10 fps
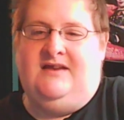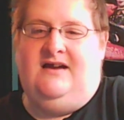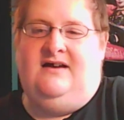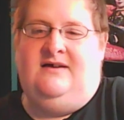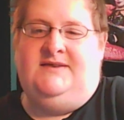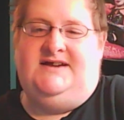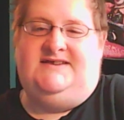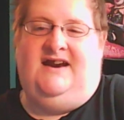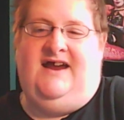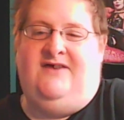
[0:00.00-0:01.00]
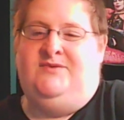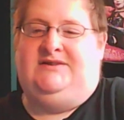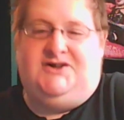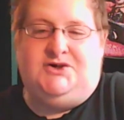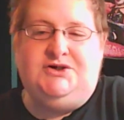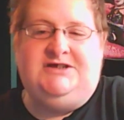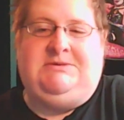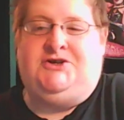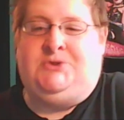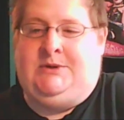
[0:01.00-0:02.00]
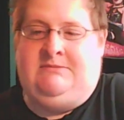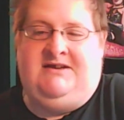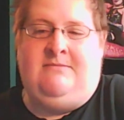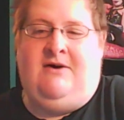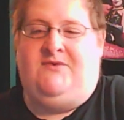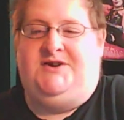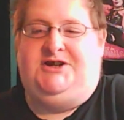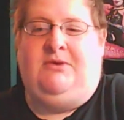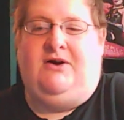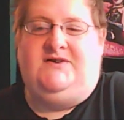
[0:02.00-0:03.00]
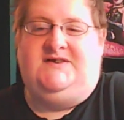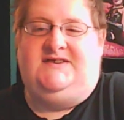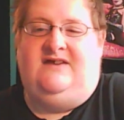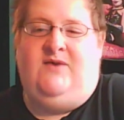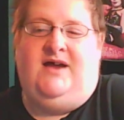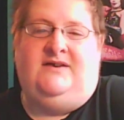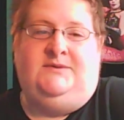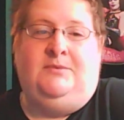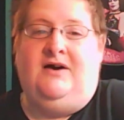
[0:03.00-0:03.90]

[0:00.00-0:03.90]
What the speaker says: Like I said, I have literally been dreaming about finishing projects that I've had on